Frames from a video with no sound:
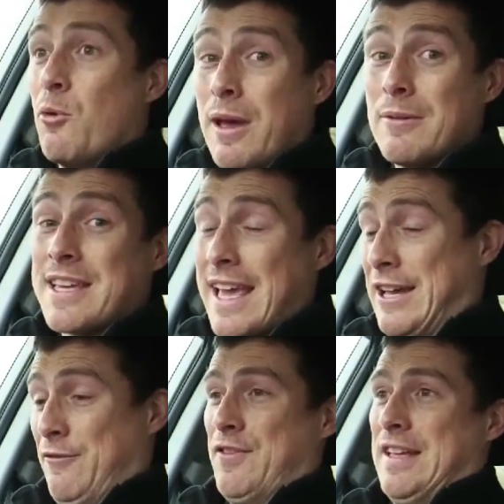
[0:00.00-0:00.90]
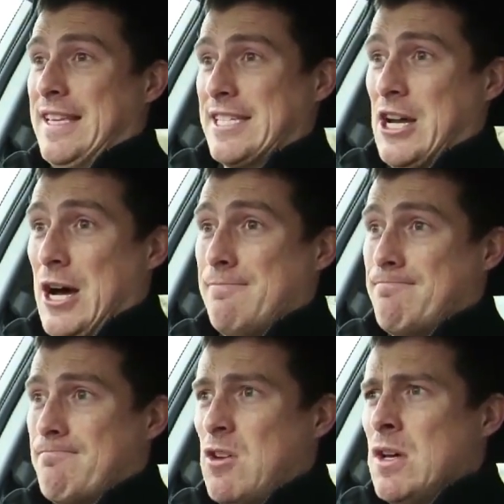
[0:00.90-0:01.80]
will be able to get comfy in this car.
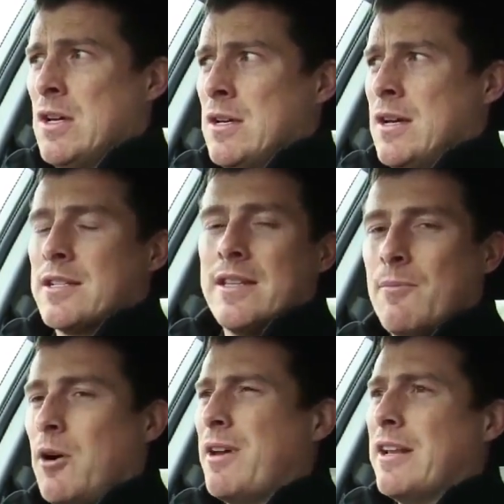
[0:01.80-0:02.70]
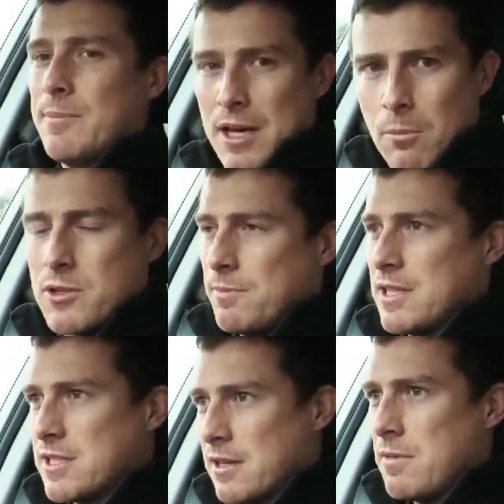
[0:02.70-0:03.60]
Actually, that might be a little bit
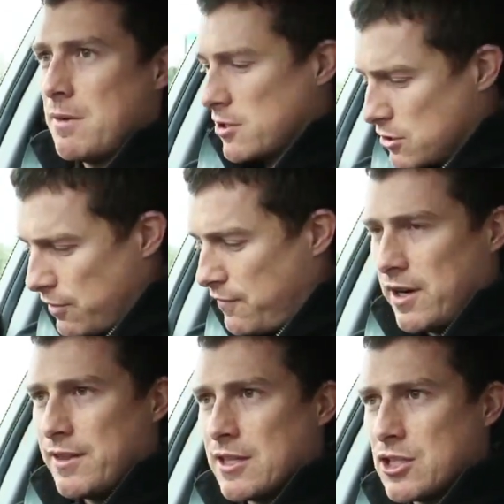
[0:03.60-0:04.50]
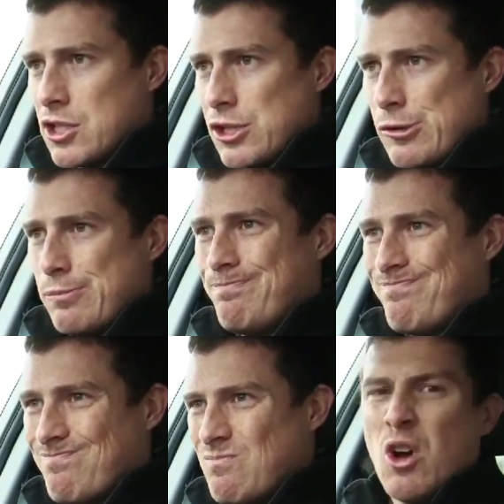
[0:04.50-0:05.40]
optimistic. Maybe I should refine that to
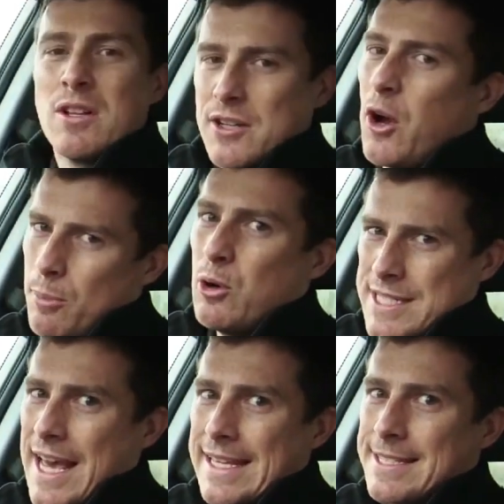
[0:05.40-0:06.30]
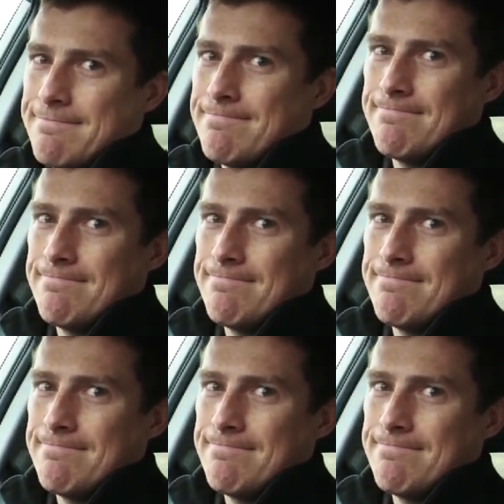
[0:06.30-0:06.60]
99.8.